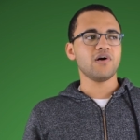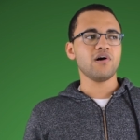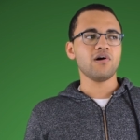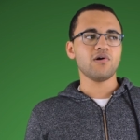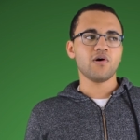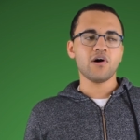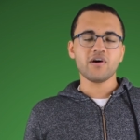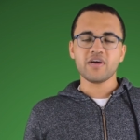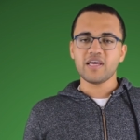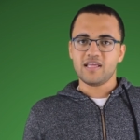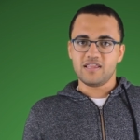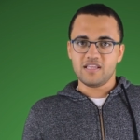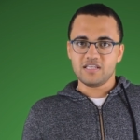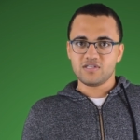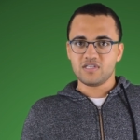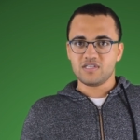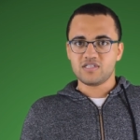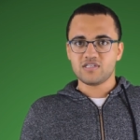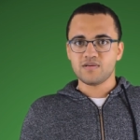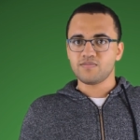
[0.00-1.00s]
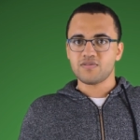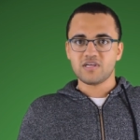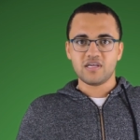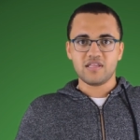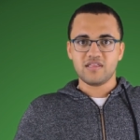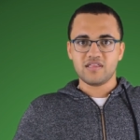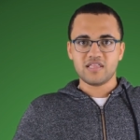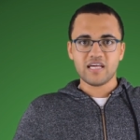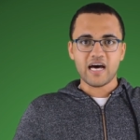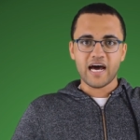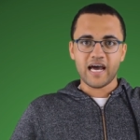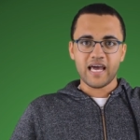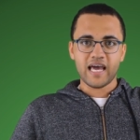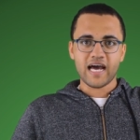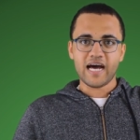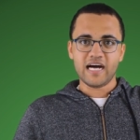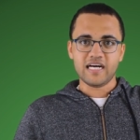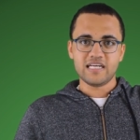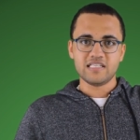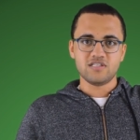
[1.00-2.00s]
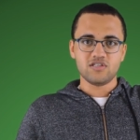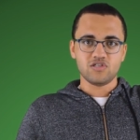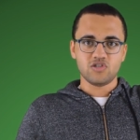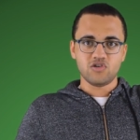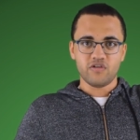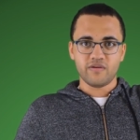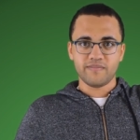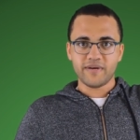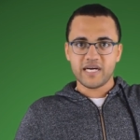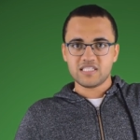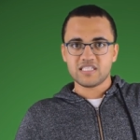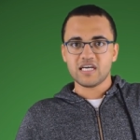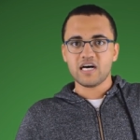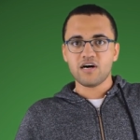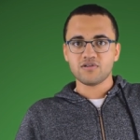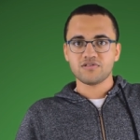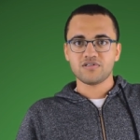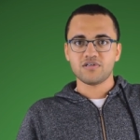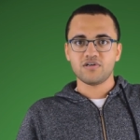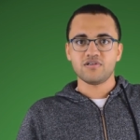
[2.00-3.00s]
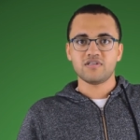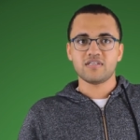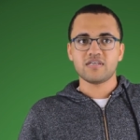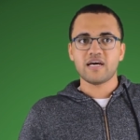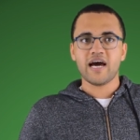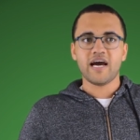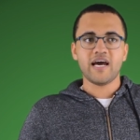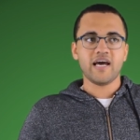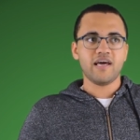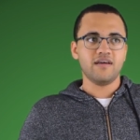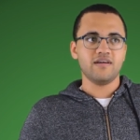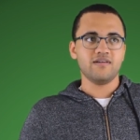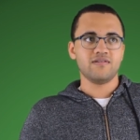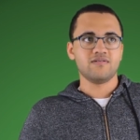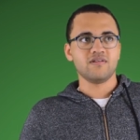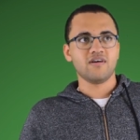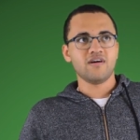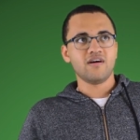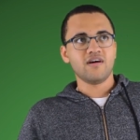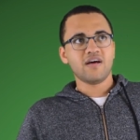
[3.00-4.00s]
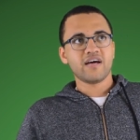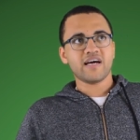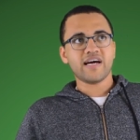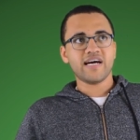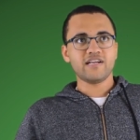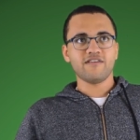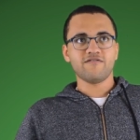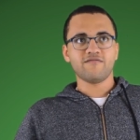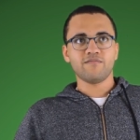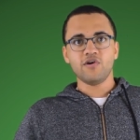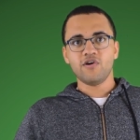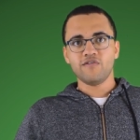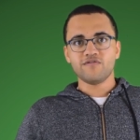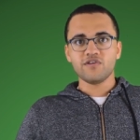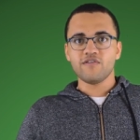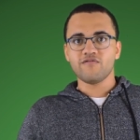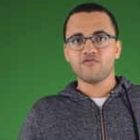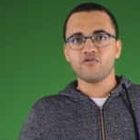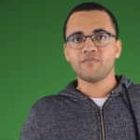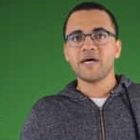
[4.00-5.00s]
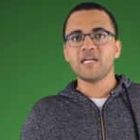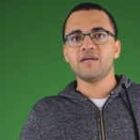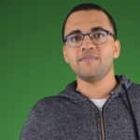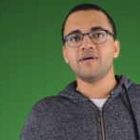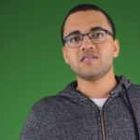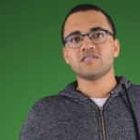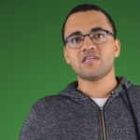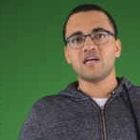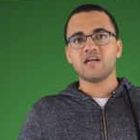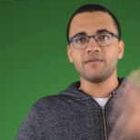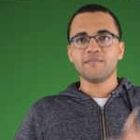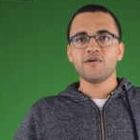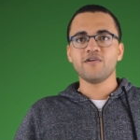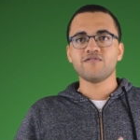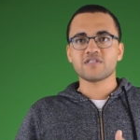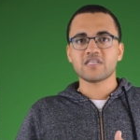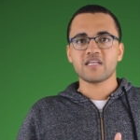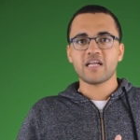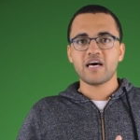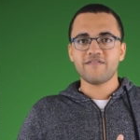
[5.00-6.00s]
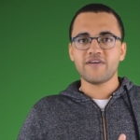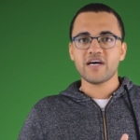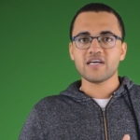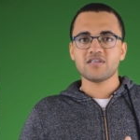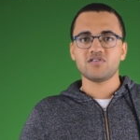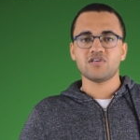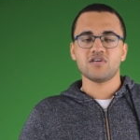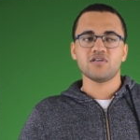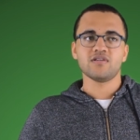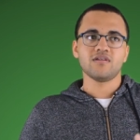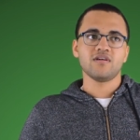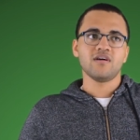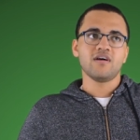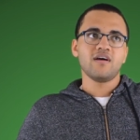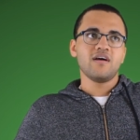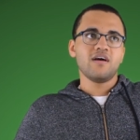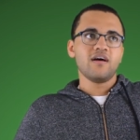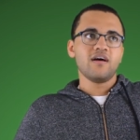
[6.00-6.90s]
oh, okay, this is something that I had during my childhood. I kind of moved on from animation and I moved to live action.